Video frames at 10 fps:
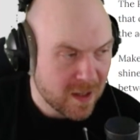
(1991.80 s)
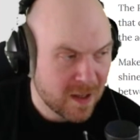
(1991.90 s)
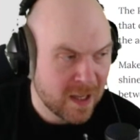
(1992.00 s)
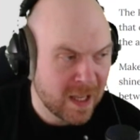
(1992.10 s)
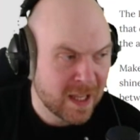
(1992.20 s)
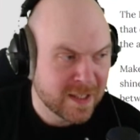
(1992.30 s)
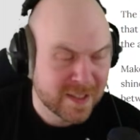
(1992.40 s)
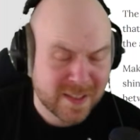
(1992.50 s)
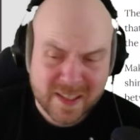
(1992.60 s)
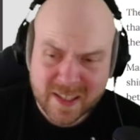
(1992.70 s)
And
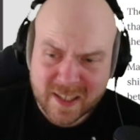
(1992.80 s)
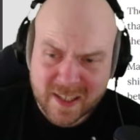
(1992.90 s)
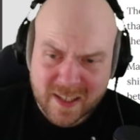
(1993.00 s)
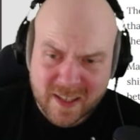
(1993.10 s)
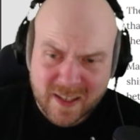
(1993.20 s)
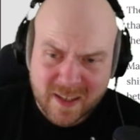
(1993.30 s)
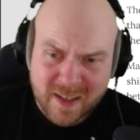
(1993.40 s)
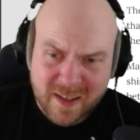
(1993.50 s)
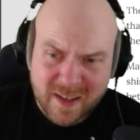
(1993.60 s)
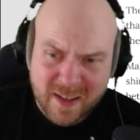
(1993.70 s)

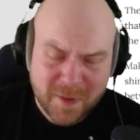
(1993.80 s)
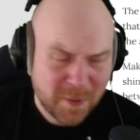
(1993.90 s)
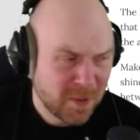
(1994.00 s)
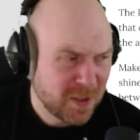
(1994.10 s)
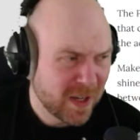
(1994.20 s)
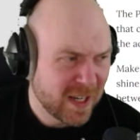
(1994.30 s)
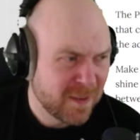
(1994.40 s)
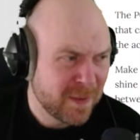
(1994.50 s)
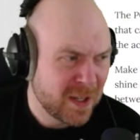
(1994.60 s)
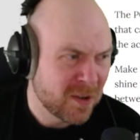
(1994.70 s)
if we were doing it in
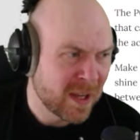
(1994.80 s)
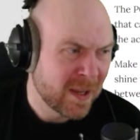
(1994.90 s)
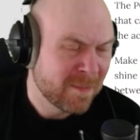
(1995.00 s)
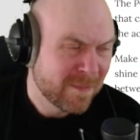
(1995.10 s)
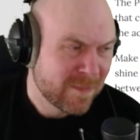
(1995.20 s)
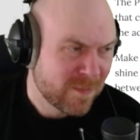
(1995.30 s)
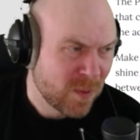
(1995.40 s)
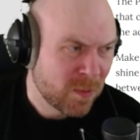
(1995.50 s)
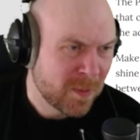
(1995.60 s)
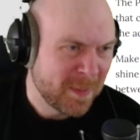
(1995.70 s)
a video game,
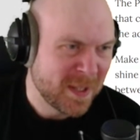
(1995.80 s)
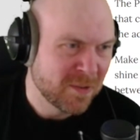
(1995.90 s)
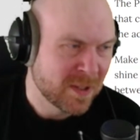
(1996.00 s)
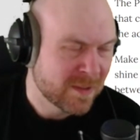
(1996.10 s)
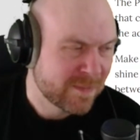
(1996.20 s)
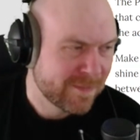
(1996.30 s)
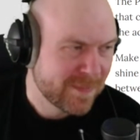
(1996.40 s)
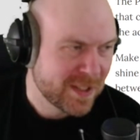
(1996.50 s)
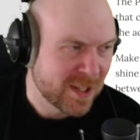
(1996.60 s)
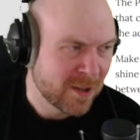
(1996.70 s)
what would we be doing?
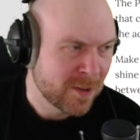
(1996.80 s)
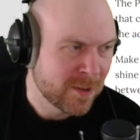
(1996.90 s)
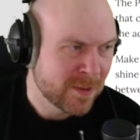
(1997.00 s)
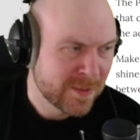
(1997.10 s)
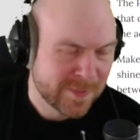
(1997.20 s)
So